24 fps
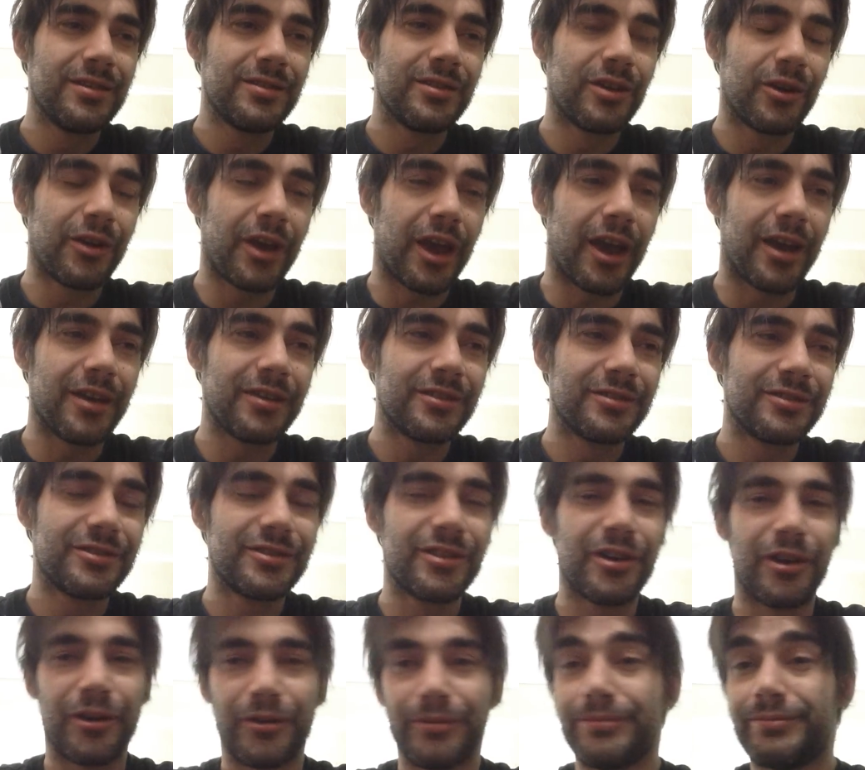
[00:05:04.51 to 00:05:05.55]
Okay,
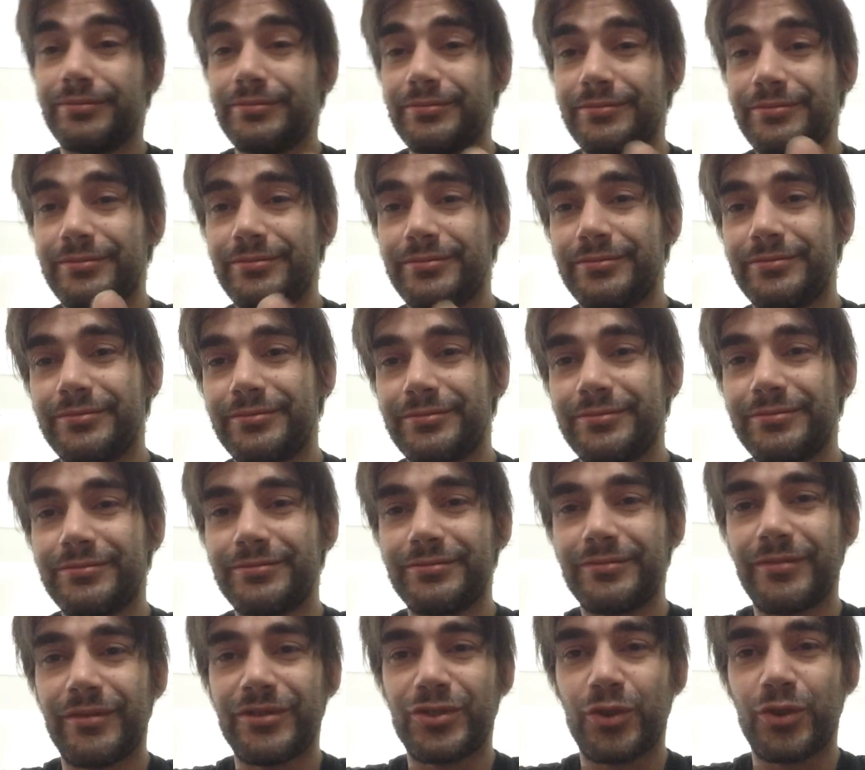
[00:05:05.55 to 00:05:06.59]
so
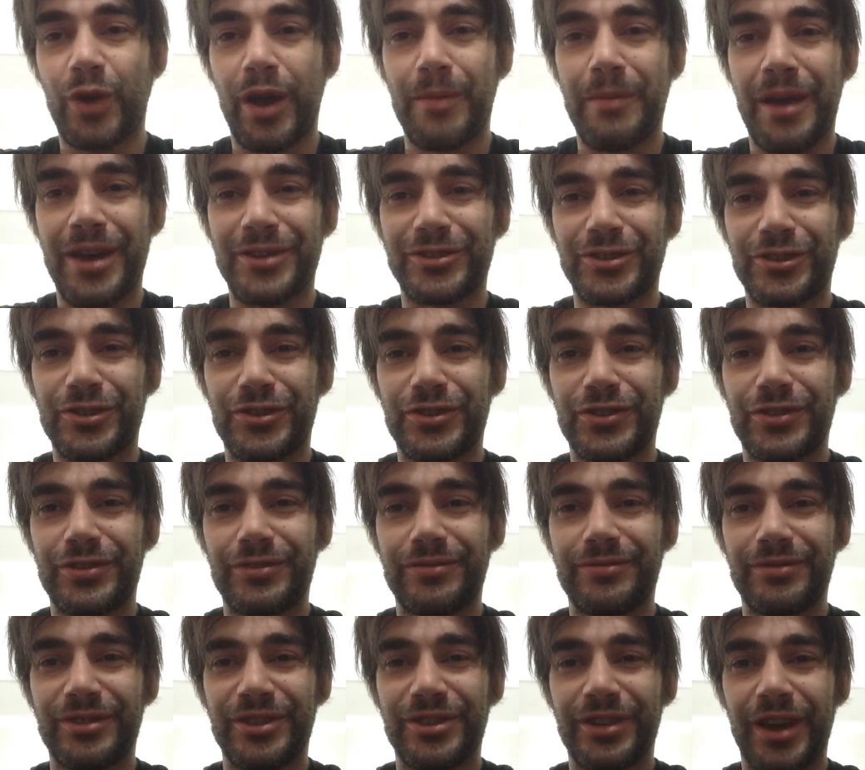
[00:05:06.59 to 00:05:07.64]
I message
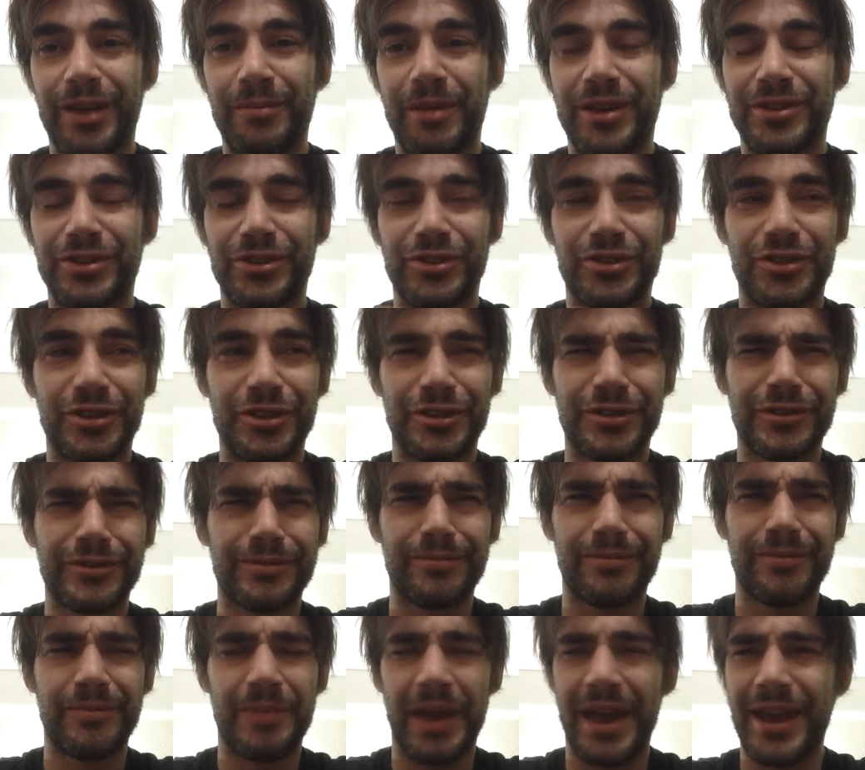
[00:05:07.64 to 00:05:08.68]
I messaged this
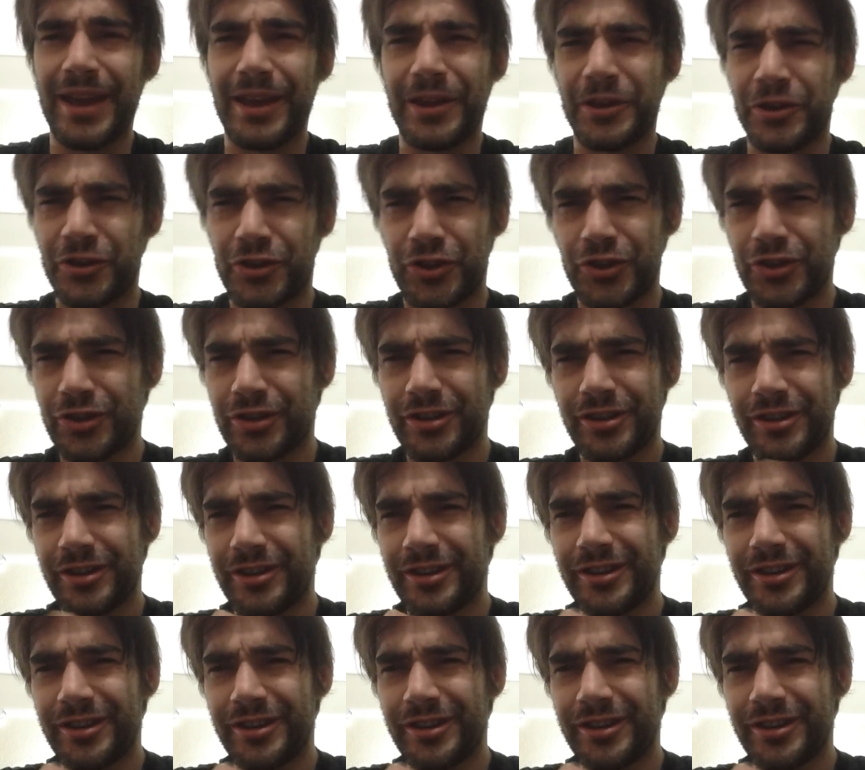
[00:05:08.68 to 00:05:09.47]
page.